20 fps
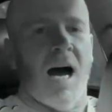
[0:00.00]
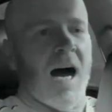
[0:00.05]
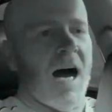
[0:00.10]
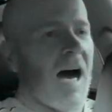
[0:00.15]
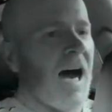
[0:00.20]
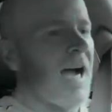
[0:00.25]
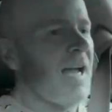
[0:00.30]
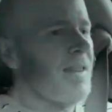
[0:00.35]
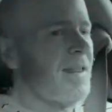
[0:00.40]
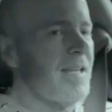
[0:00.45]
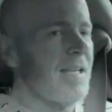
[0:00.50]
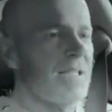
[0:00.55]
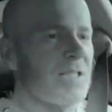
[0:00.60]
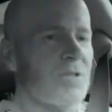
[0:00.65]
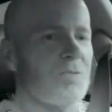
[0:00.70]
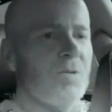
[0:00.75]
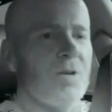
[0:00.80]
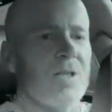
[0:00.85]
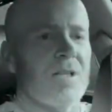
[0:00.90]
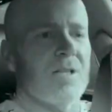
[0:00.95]
I think it's
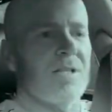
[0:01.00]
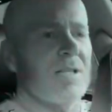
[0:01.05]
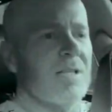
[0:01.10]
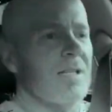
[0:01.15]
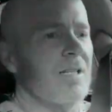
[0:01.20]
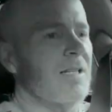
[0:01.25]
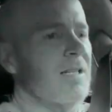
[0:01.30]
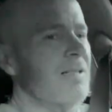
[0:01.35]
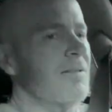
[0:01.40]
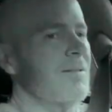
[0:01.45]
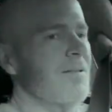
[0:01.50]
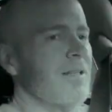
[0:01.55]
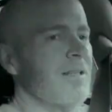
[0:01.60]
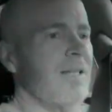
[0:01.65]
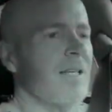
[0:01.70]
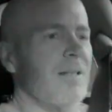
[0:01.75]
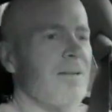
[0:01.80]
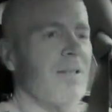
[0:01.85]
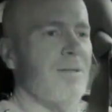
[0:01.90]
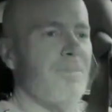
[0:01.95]
one of the,
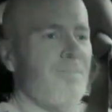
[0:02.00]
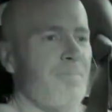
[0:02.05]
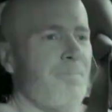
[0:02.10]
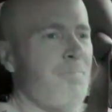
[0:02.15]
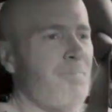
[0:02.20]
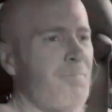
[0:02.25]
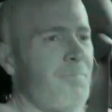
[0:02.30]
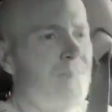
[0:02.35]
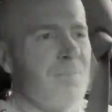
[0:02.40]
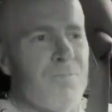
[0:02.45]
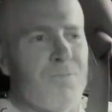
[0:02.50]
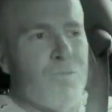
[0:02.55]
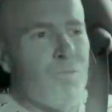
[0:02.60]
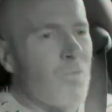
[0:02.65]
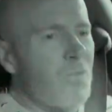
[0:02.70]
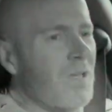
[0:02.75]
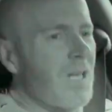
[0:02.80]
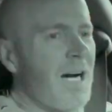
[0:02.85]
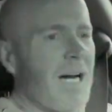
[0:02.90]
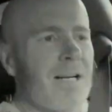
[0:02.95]

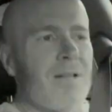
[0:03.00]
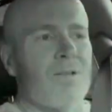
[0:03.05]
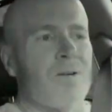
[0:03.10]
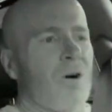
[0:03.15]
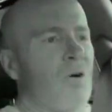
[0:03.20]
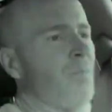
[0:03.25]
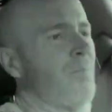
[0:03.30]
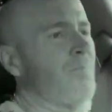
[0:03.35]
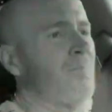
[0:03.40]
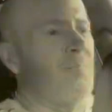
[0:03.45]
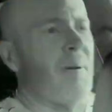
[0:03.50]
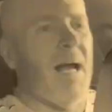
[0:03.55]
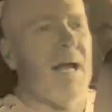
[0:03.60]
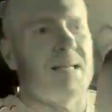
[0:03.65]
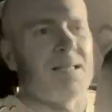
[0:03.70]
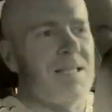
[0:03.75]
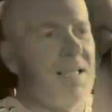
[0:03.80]
I don't know, best